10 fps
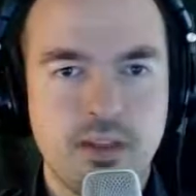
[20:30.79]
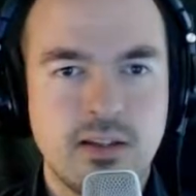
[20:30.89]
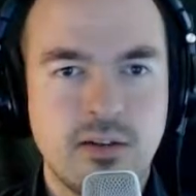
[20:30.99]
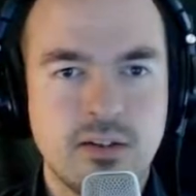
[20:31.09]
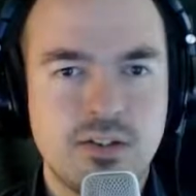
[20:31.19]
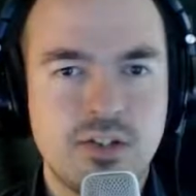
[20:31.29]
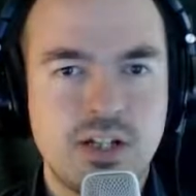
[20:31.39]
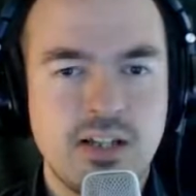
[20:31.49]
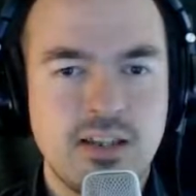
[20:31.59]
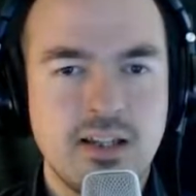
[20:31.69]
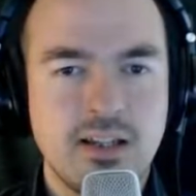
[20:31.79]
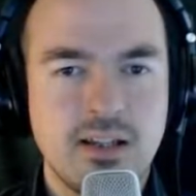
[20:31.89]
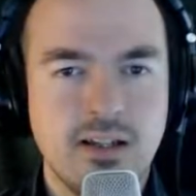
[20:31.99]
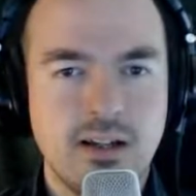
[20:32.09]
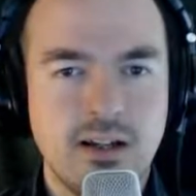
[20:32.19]
Now let's check the,
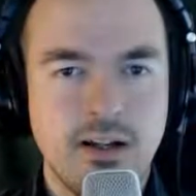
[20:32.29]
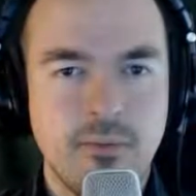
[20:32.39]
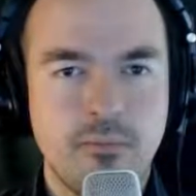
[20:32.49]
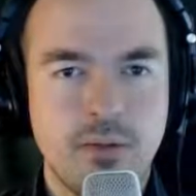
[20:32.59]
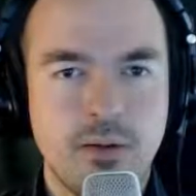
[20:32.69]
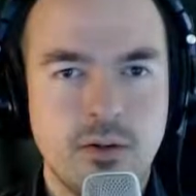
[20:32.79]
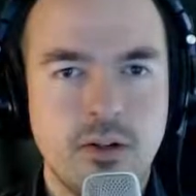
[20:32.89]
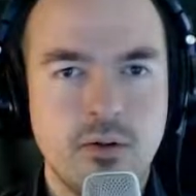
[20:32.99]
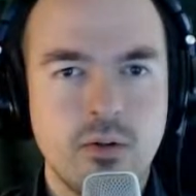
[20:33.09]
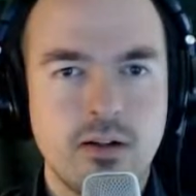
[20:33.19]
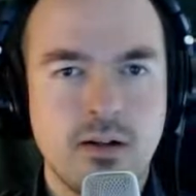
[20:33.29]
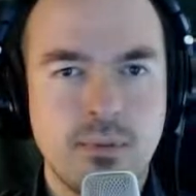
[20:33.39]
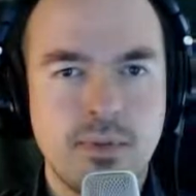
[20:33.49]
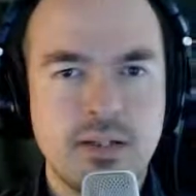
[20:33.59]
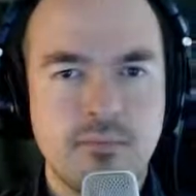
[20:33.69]
there we go, the
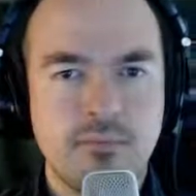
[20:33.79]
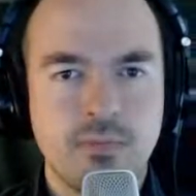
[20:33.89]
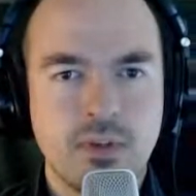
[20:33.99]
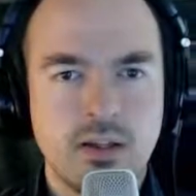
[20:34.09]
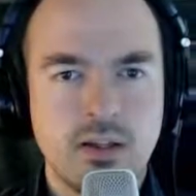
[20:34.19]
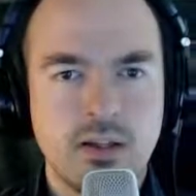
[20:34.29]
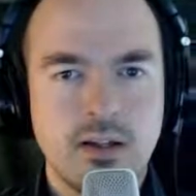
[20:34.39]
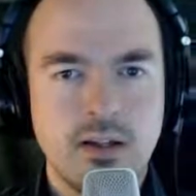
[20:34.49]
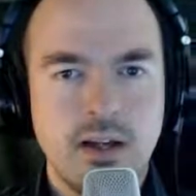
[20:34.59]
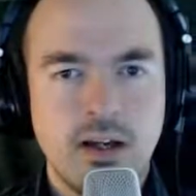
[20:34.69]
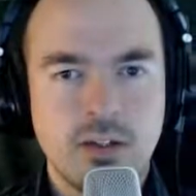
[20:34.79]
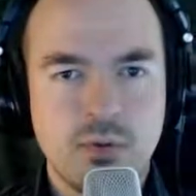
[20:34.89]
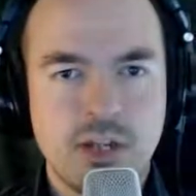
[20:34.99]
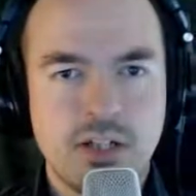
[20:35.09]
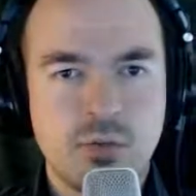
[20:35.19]
cockpit. Has
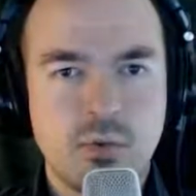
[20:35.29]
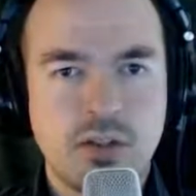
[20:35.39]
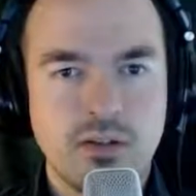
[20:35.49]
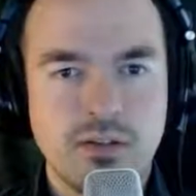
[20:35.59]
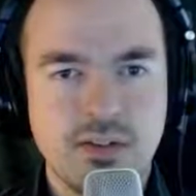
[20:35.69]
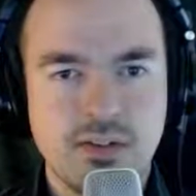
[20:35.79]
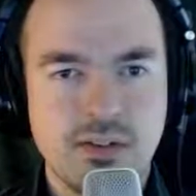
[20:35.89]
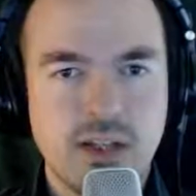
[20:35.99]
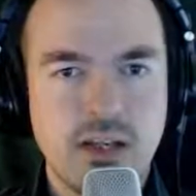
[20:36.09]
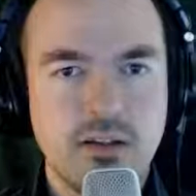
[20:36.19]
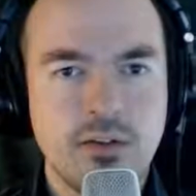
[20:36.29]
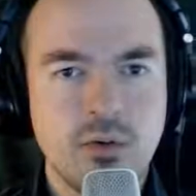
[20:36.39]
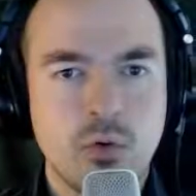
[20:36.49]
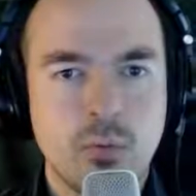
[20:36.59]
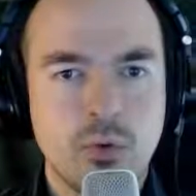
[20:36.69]
reaction wheels, the scale is
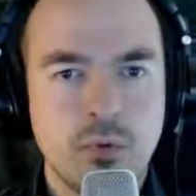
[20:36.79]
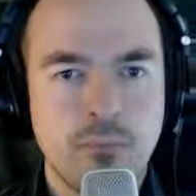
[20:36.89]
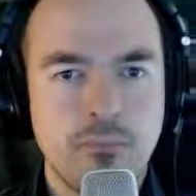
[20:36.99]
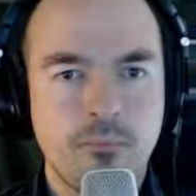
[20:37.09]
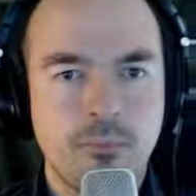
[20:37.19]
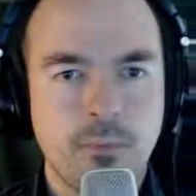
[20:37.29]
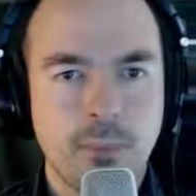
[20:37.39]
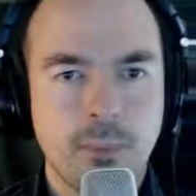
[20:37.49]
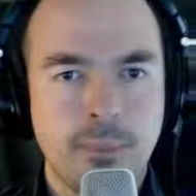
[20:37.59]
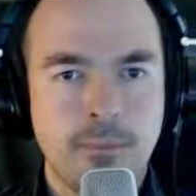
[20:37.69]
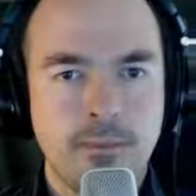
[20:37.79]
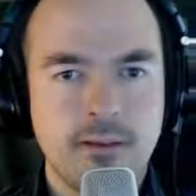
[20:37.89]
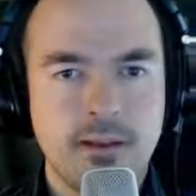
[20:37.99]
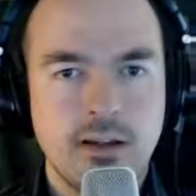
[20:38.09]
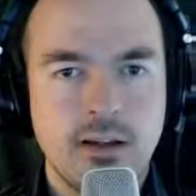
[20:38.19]
normal.
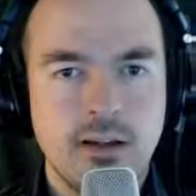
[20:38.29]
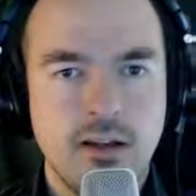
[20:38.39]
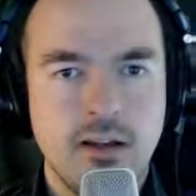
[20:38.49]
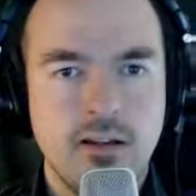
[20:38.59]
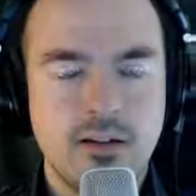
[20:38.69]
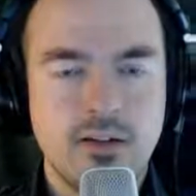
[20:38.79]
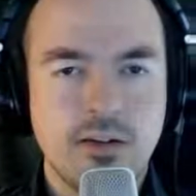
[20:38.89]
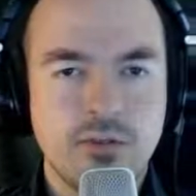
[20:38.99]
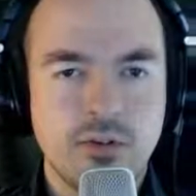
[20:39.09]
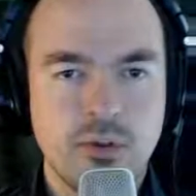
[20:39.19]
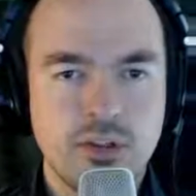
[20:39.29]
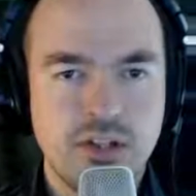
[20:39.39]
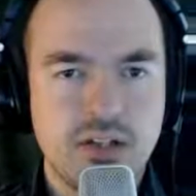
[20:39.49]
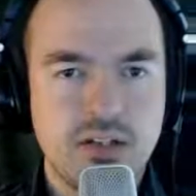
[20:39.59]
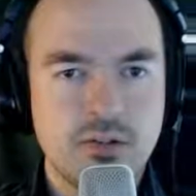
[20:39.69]
It does have its own
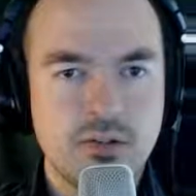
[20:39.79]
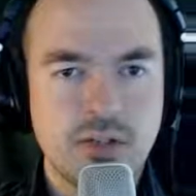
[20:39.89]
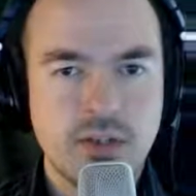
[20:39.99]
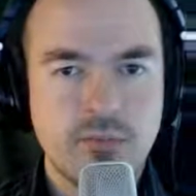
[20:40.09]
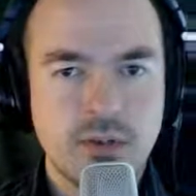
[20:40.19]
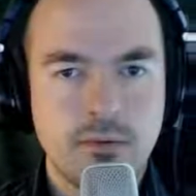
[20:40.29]
antenna, interesting.